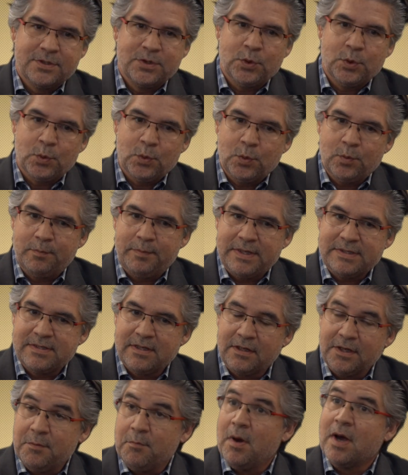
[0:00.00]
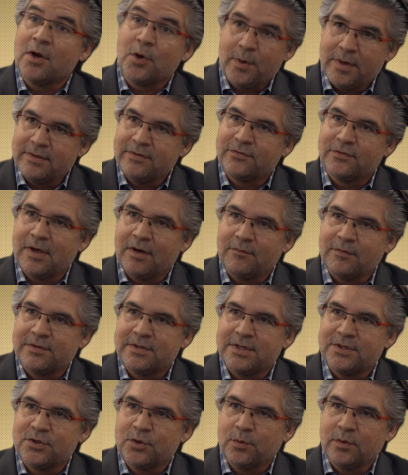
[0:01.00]
to basically moderate this
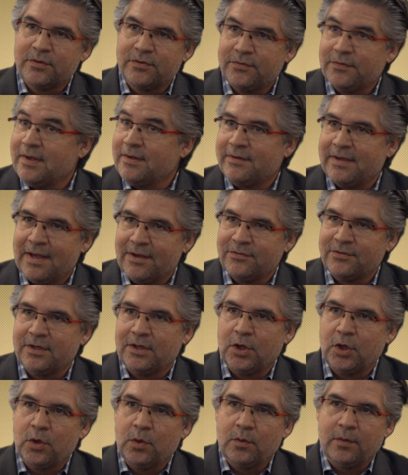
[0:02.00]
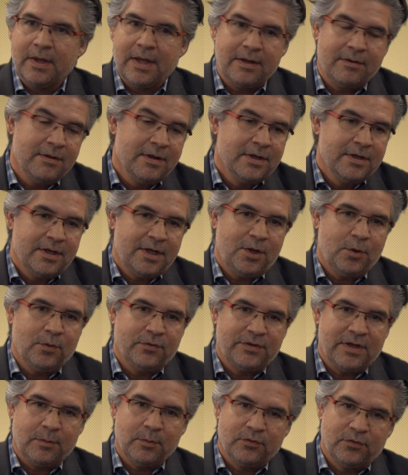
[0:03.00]
conversation was fantastic. You know, that he
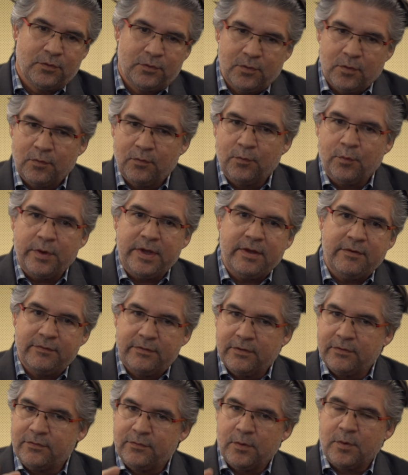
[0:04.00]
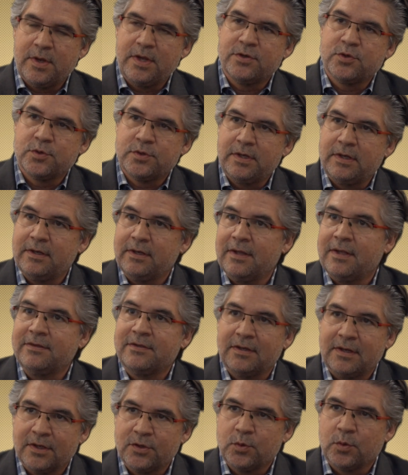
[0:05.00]
was able to sort of weave this very interesting
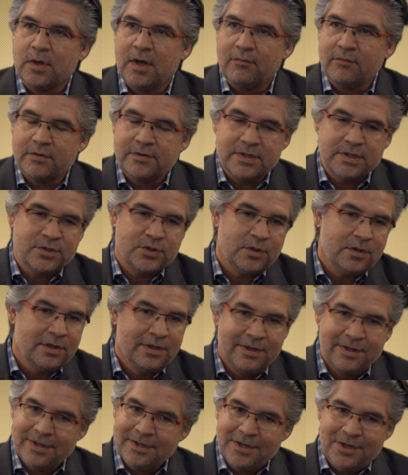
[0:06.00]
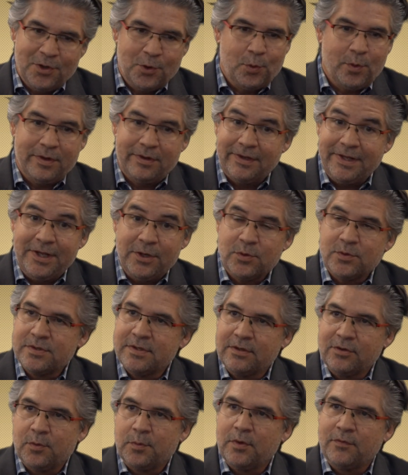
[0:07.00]
intellectual conversation with leaders
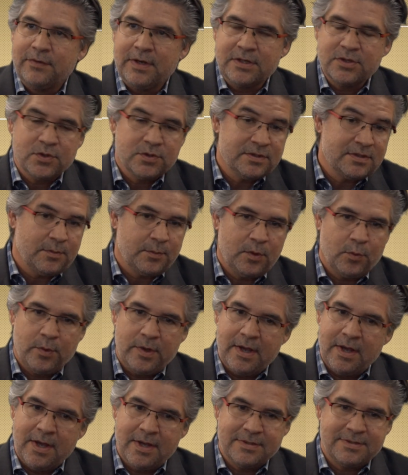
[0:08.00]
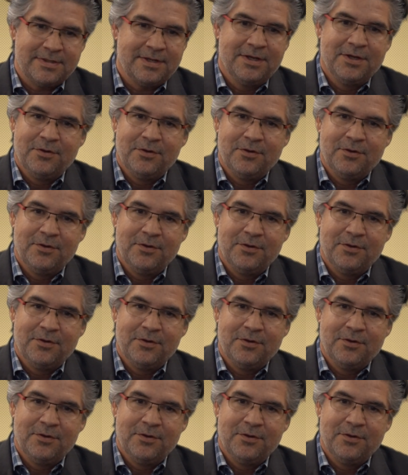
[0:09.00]
in their professions. I mean, we had